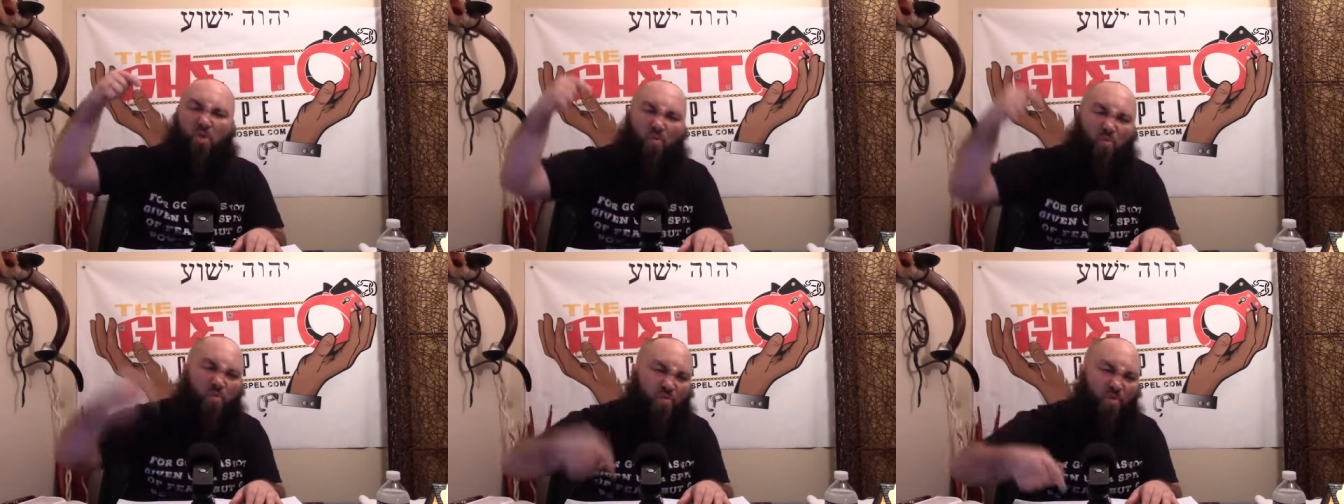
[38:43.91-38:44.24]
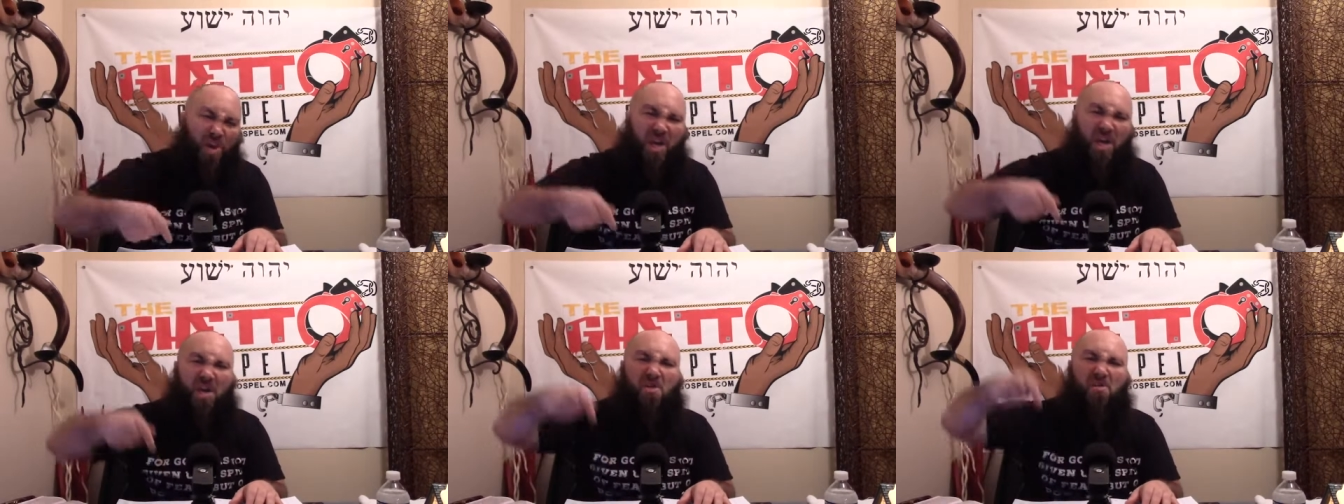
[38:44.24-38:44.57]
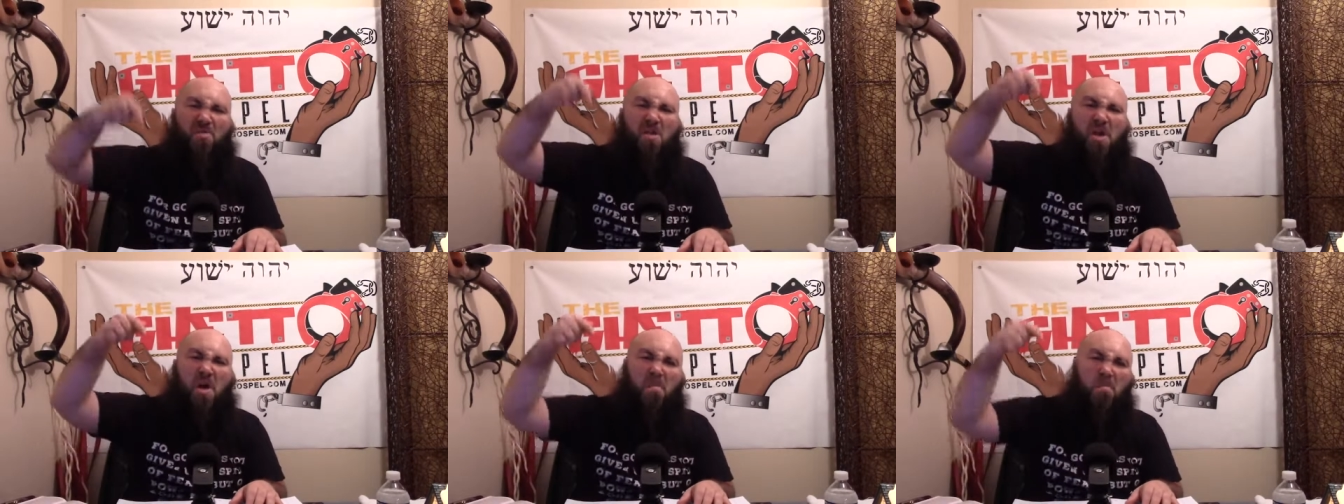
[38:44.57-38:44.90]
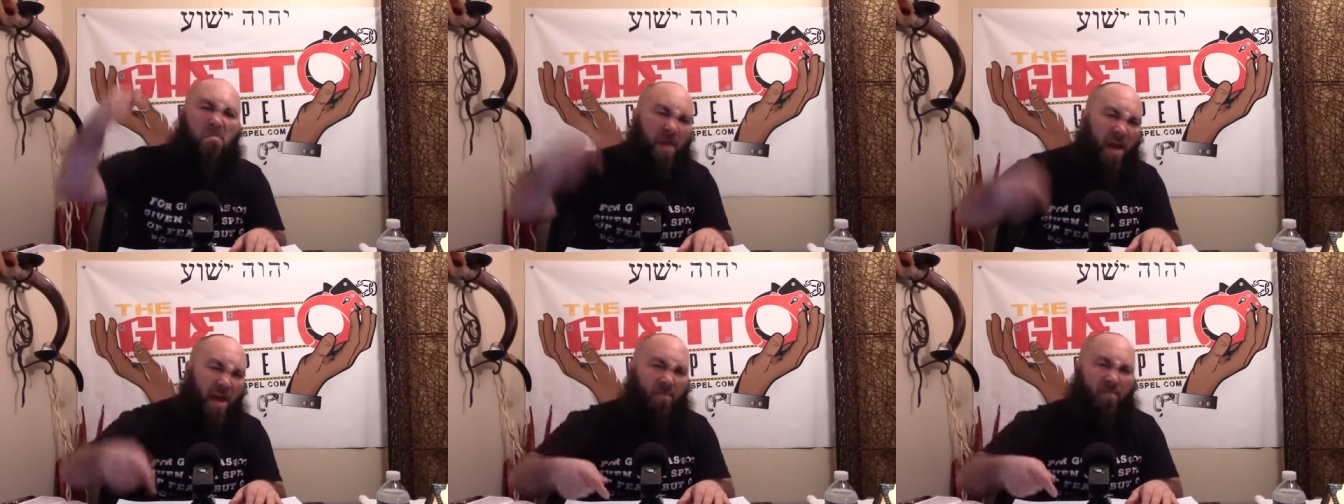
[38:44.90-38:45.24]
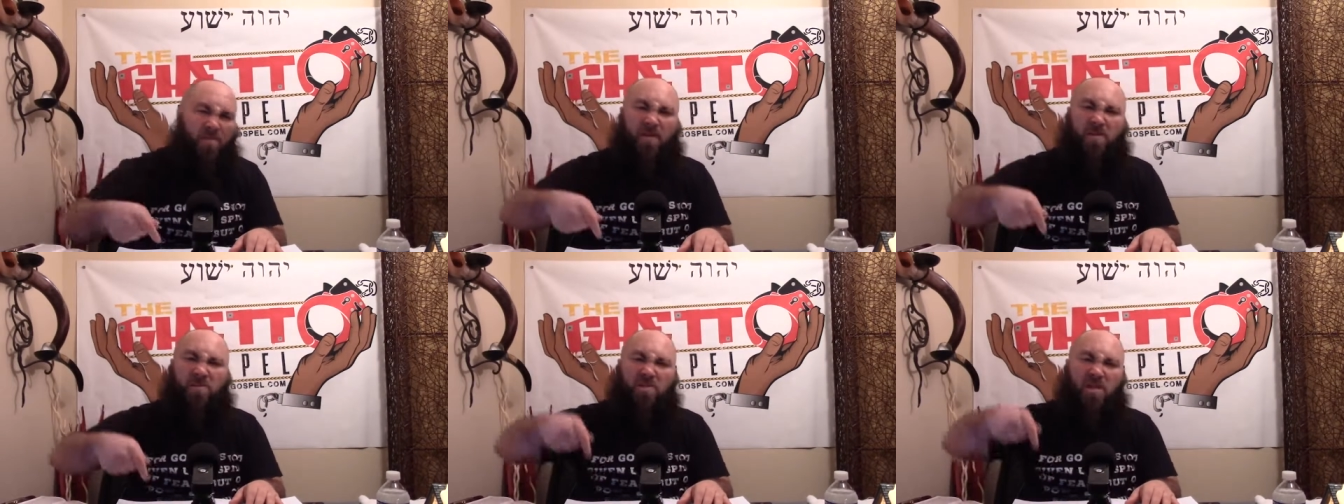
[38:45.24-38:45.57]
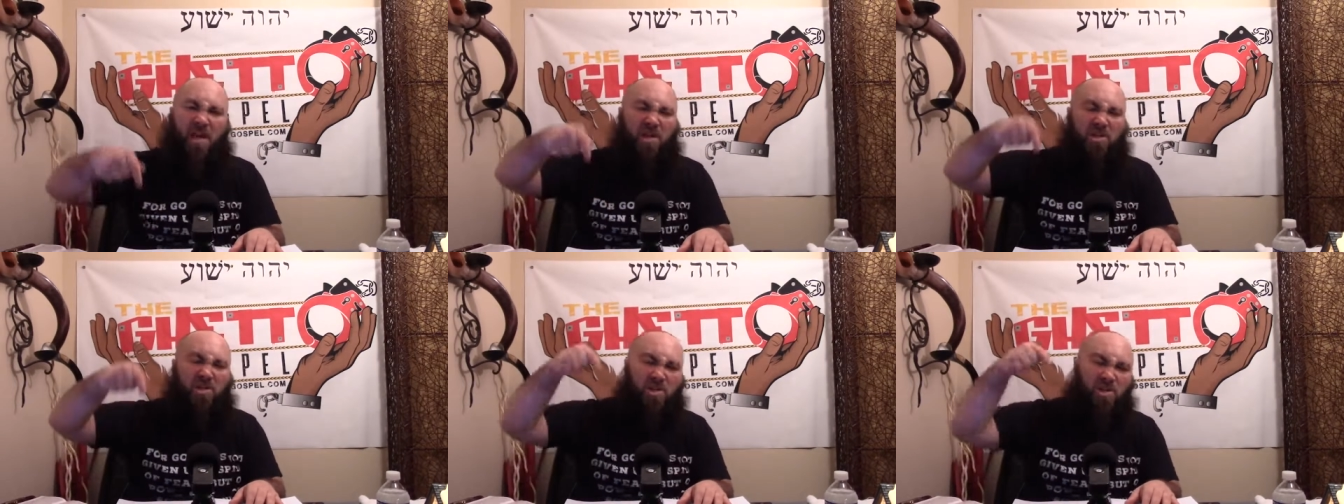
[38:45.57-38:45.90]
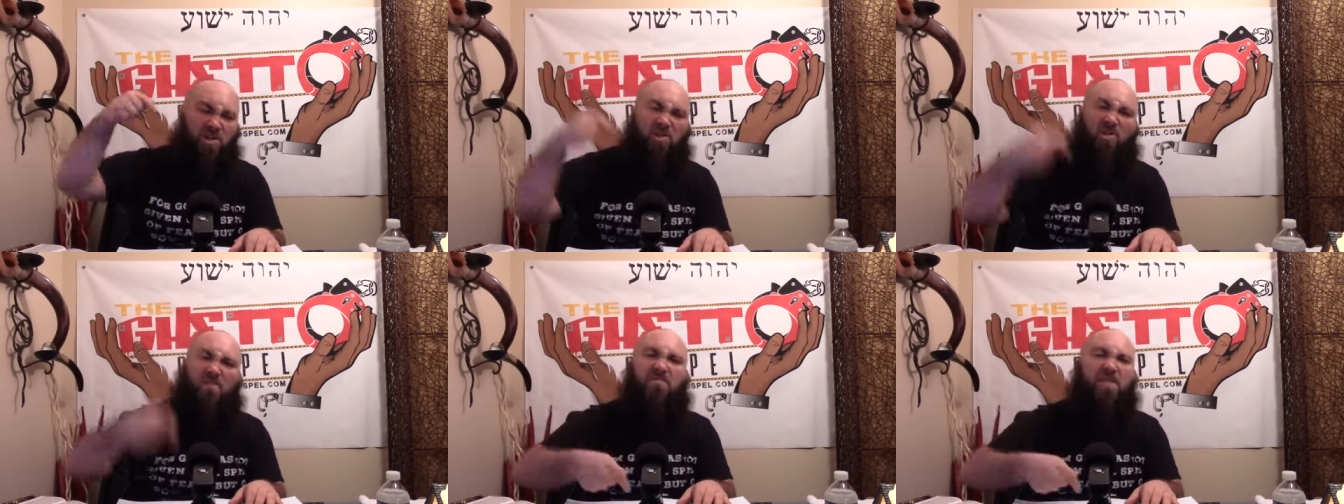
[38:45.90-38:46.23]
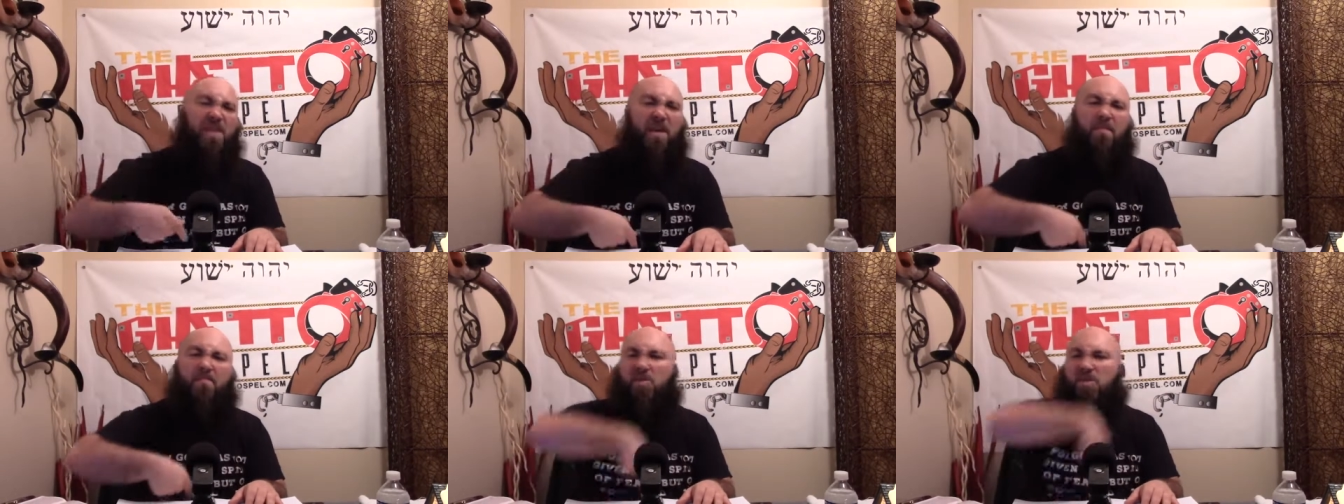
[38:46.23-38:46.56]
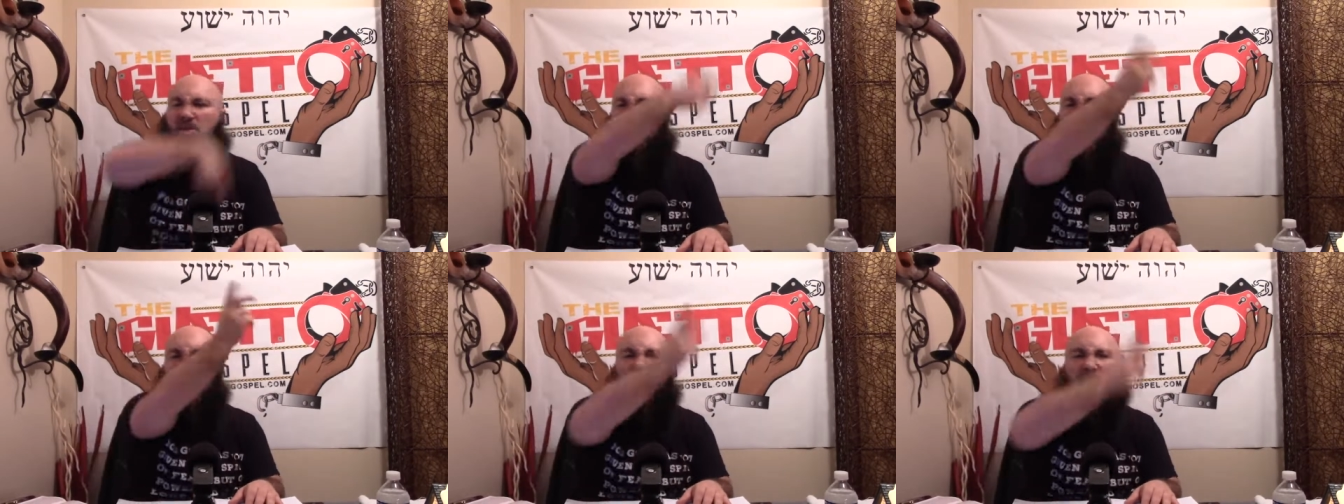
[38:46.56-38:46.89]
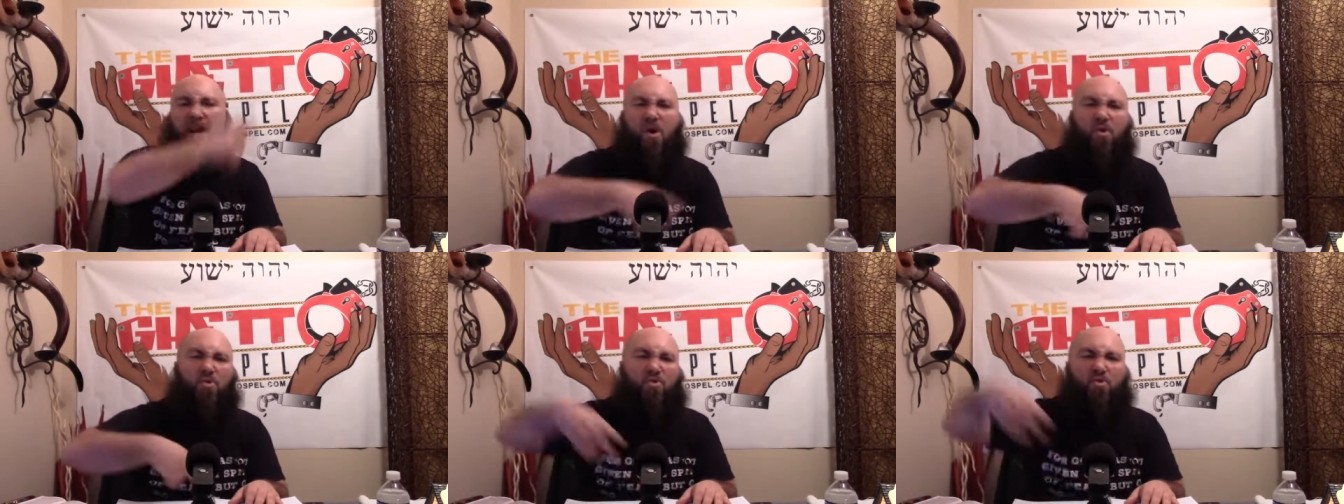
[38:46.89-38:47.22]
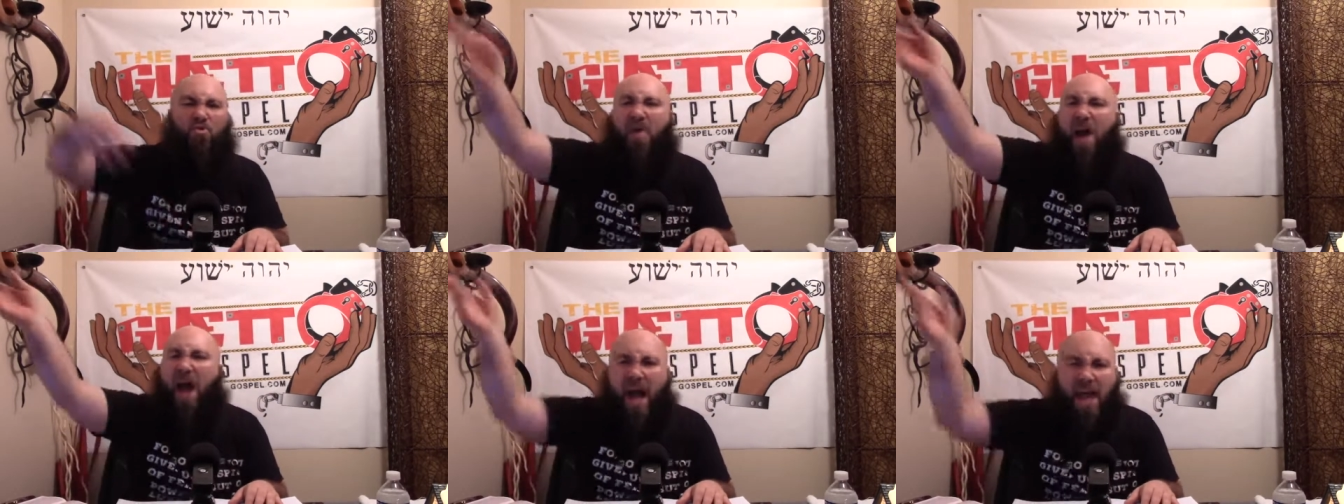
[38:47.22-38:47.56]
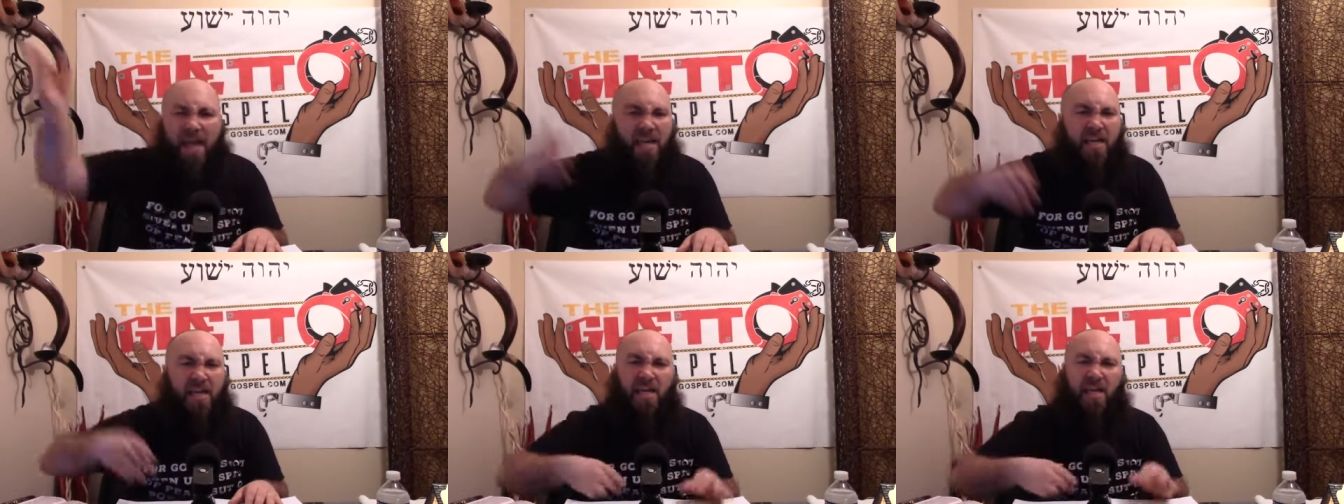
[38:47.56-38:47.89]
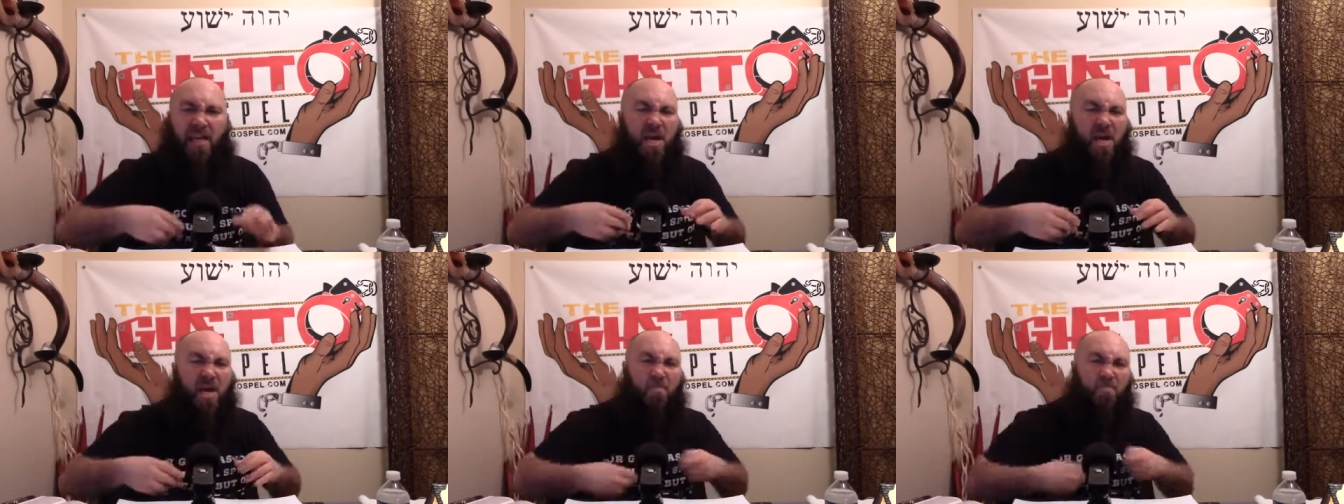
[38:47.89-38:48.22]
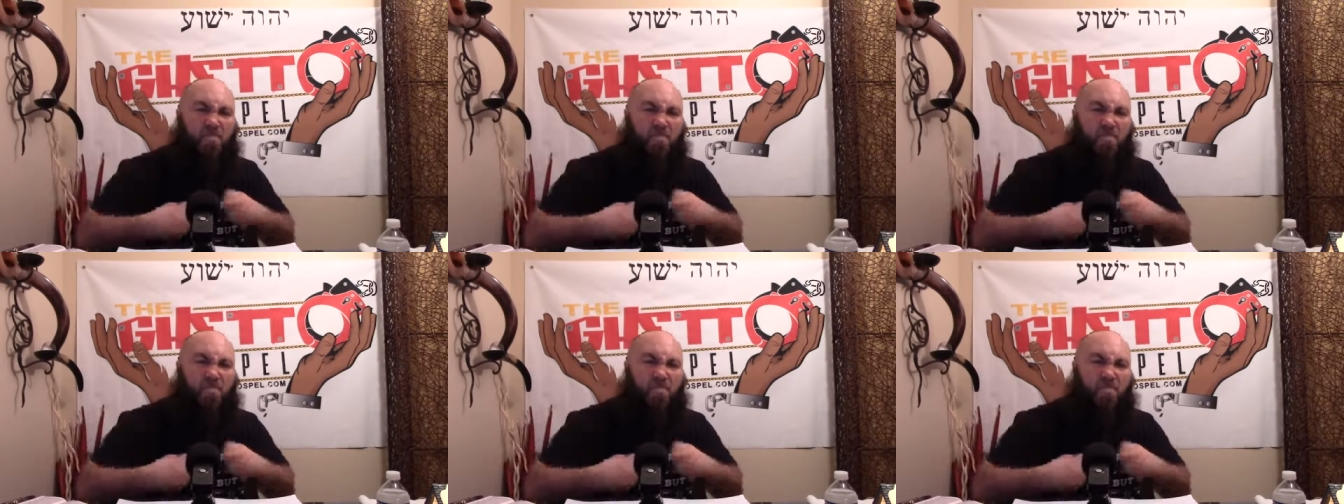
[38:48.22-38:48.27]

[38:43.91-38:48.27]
Real manifestations of demons coming out crying and